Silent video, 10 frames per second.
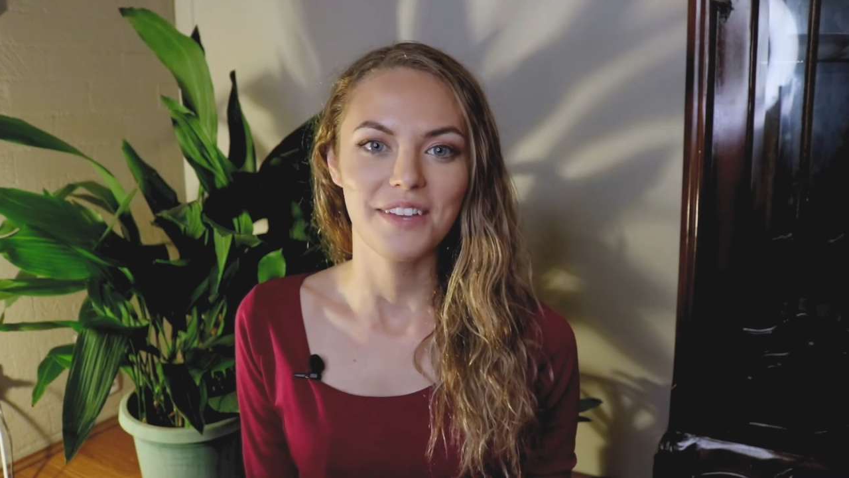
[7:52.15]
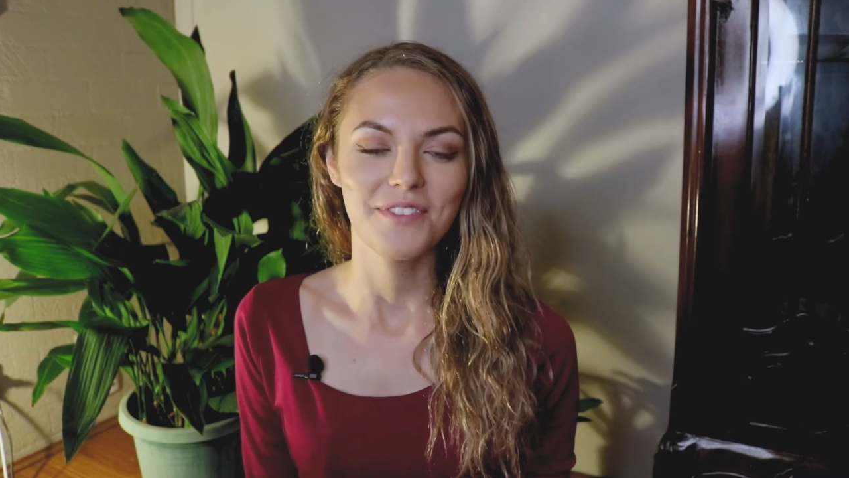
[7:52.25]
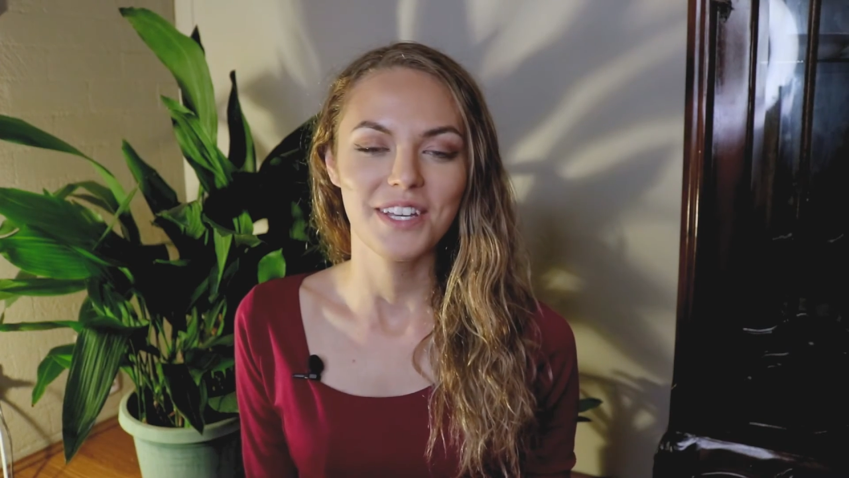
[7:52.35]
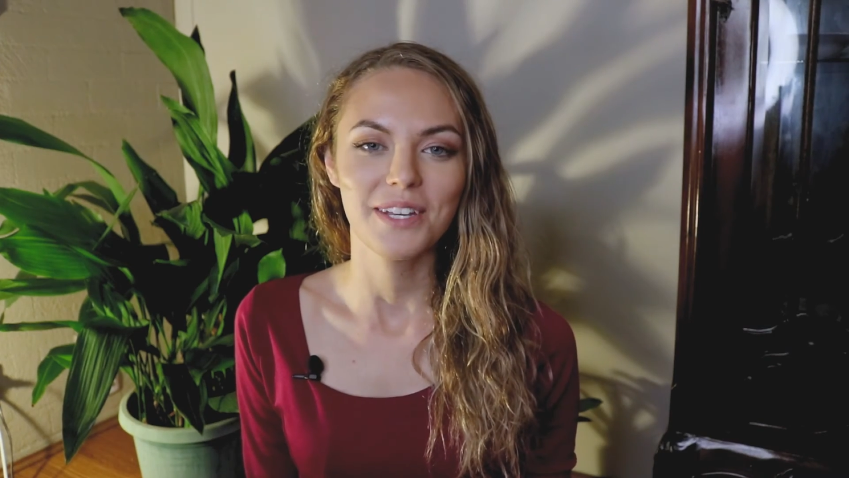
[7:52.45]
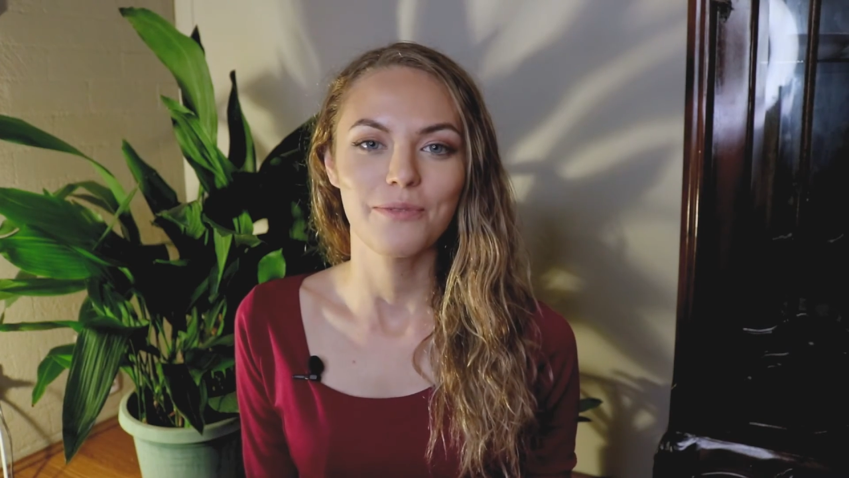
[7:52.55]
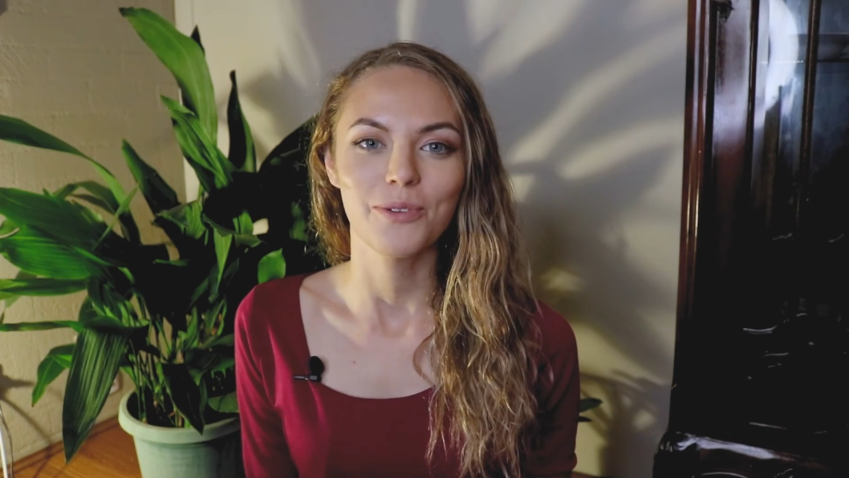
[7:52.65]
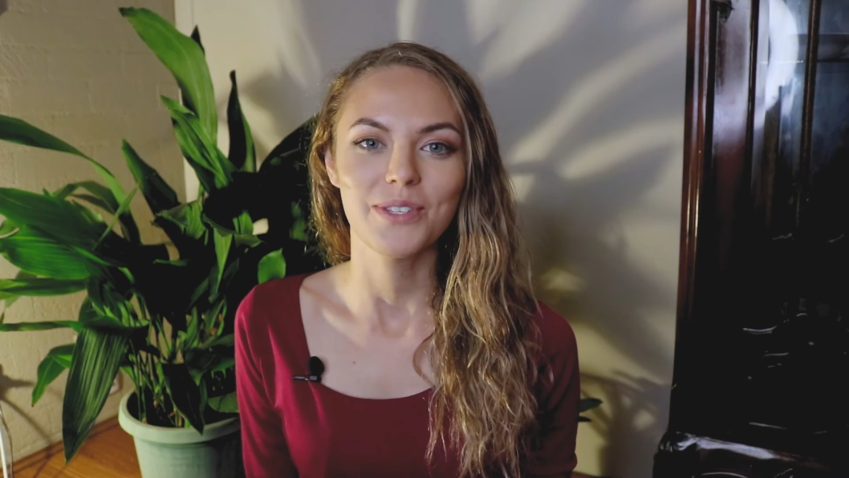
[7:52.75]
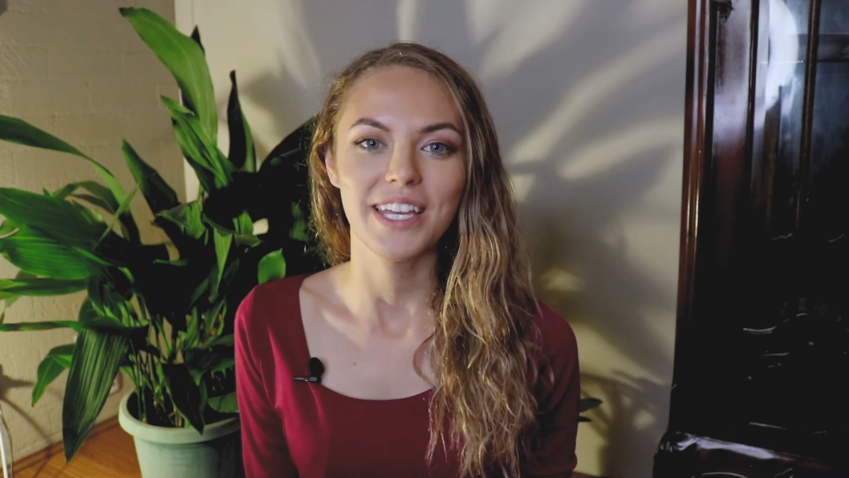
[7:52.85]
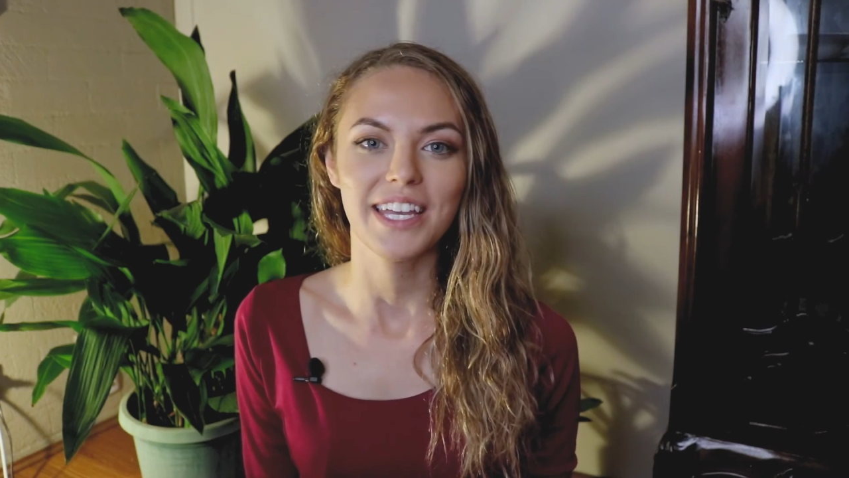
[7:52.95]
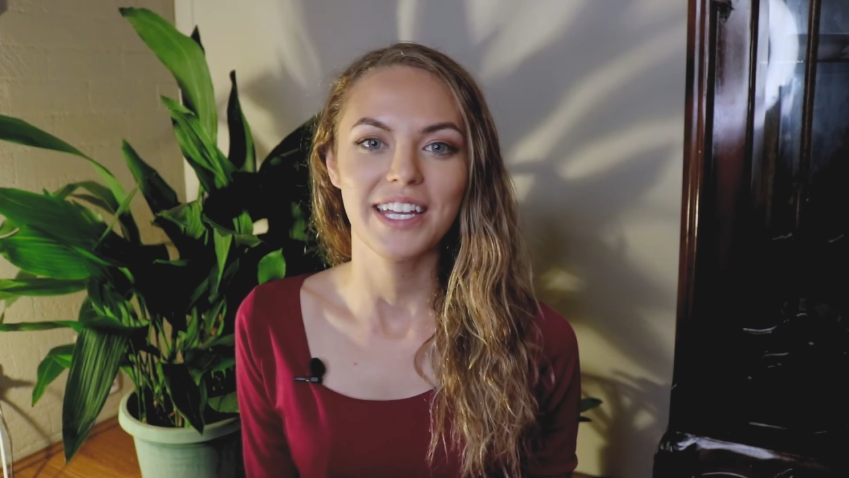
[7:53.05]
evening
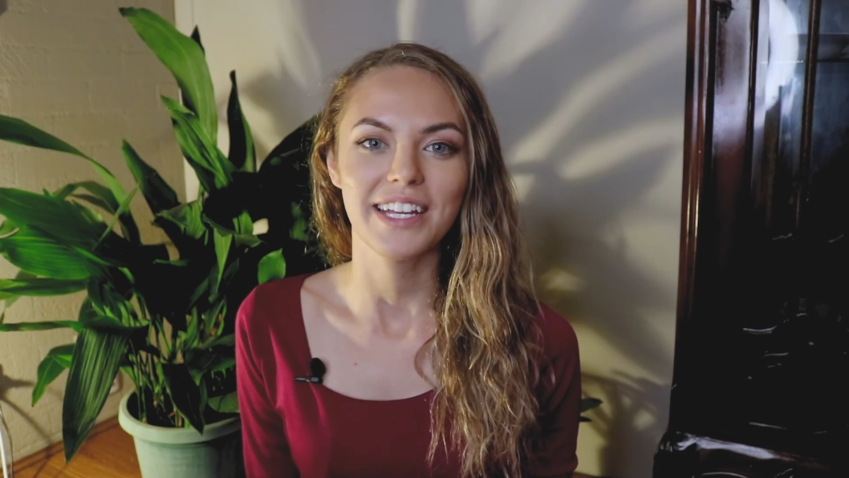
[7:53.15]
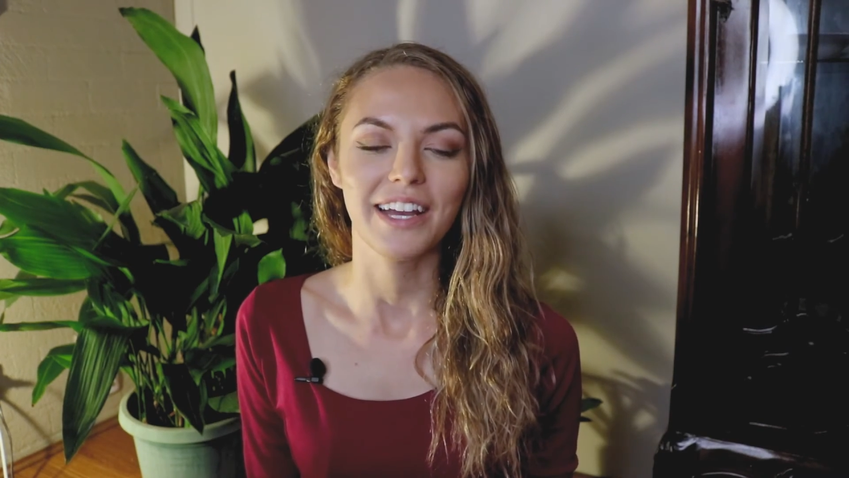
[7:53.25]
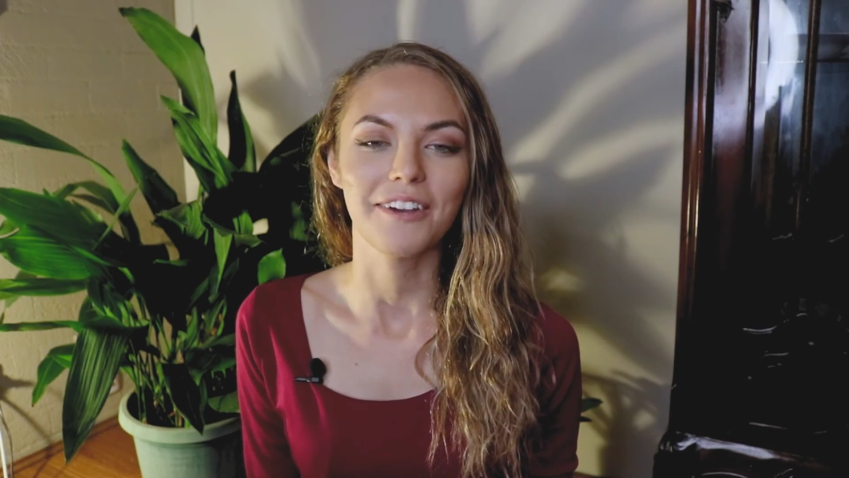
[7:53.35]
routine.